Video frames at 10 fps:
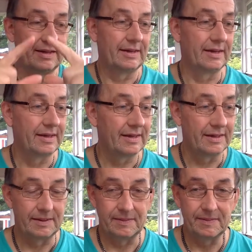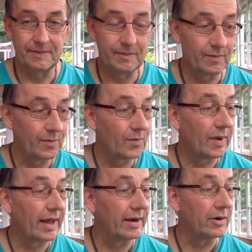Uh,
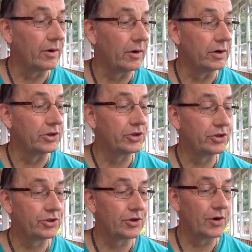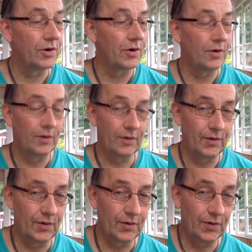and also
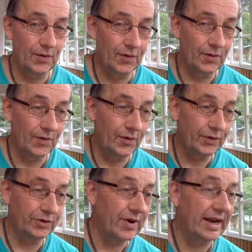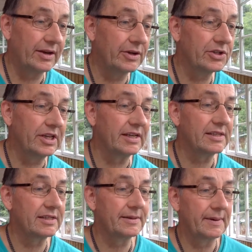Uranus
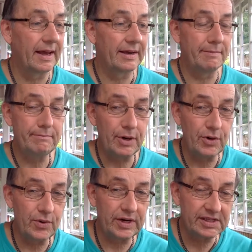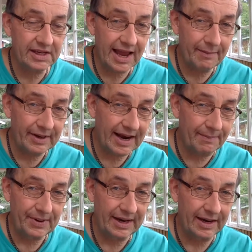is, and the moon is coming
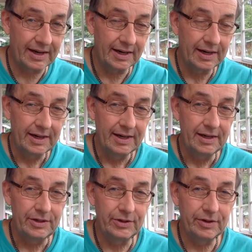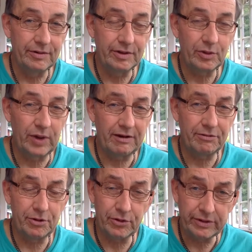up here during the
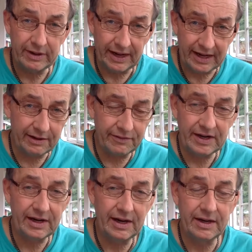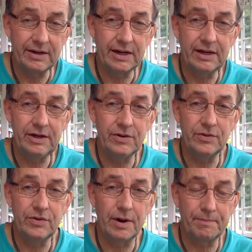12th, during the evening here in
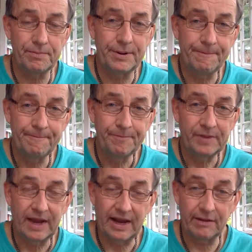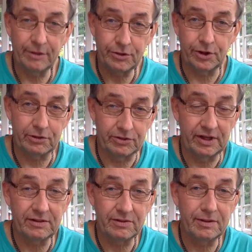Europe, and the
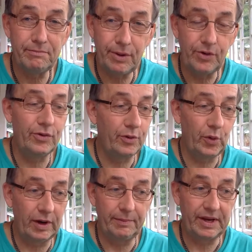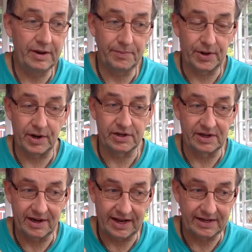13th. The moon will be apart
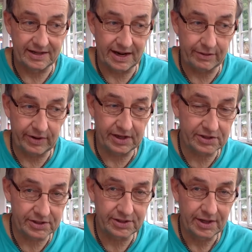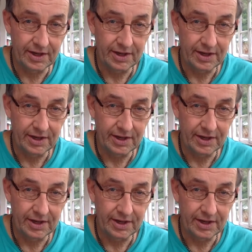in late Aries.